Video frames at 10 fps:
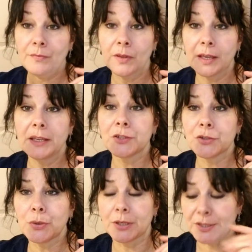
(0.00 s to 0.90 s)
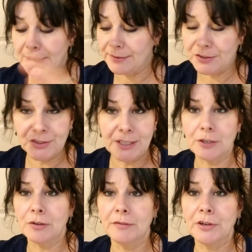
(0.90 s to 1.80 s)
King of Swords in the
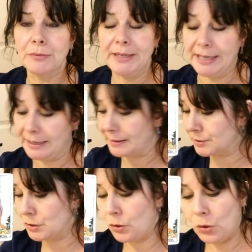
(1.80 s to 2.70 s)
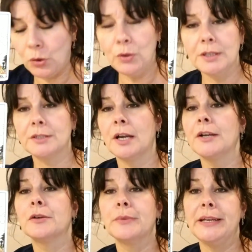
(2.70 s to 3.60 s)
center of your reading. This whole
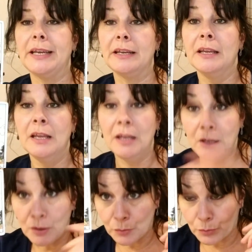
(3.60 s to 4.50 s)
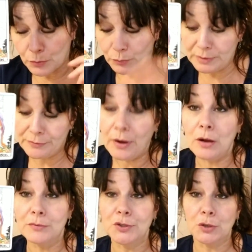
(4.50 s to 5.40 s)
entire reading
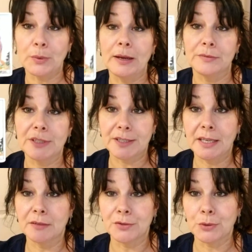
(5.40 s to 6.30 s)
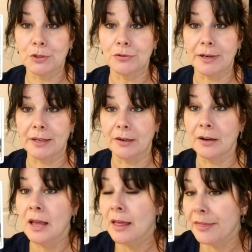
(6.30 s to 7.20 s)
revolves around this King of Swords right here.
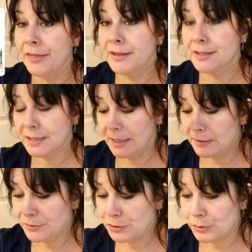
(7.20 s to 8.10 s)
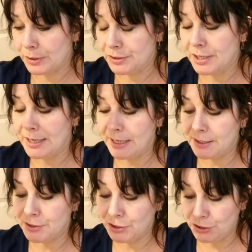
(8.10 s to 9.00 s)
This King of Swords
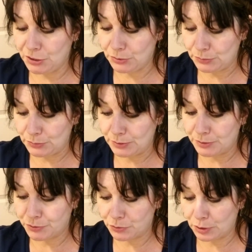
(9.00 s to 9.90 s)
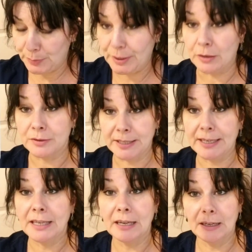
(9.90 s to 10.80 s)
is you Scorpio,
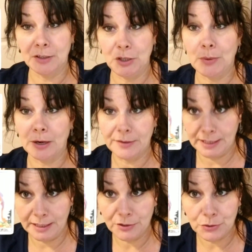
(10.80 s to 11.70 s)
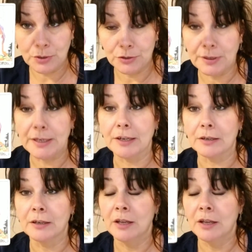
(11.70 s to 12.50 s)
taking on you are the King of Swords right here.